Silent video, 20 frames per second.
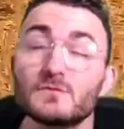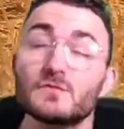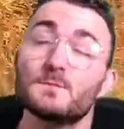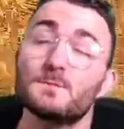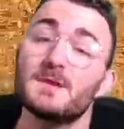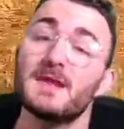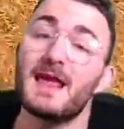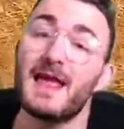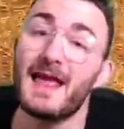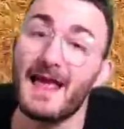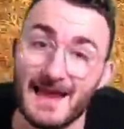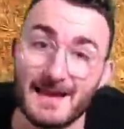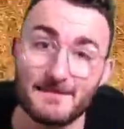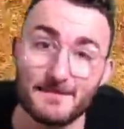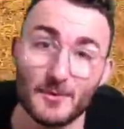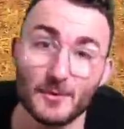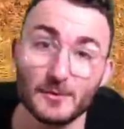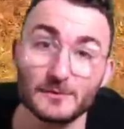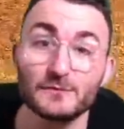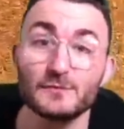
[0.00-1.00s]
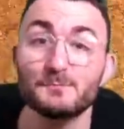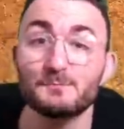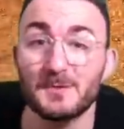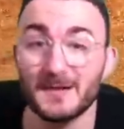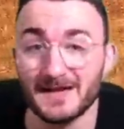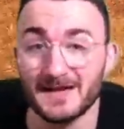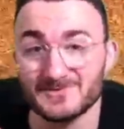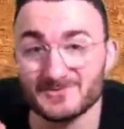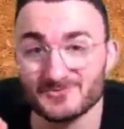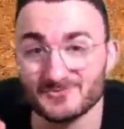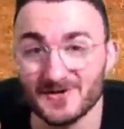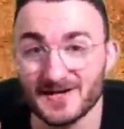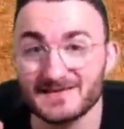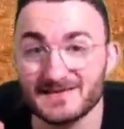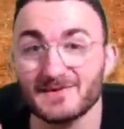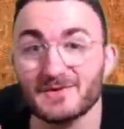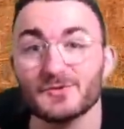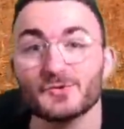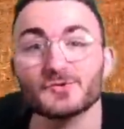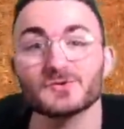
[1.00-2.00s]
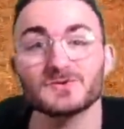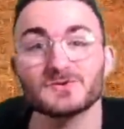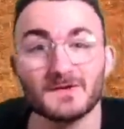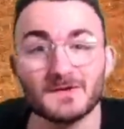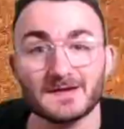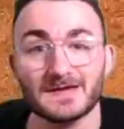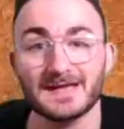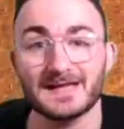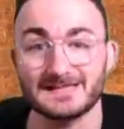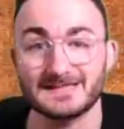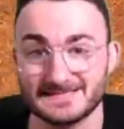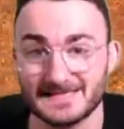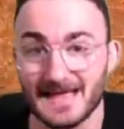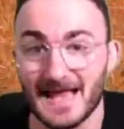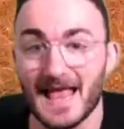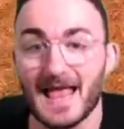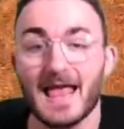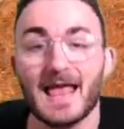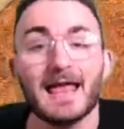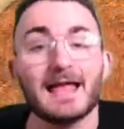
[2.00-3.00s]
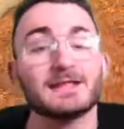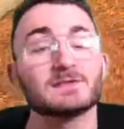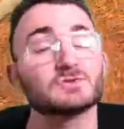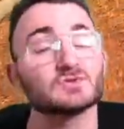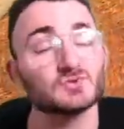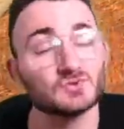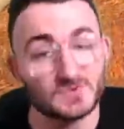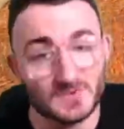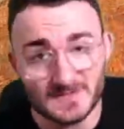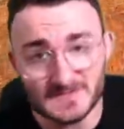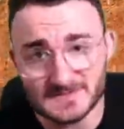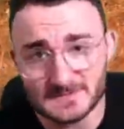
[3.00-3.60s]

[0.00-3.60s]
to be able to penetrate your targets. And trust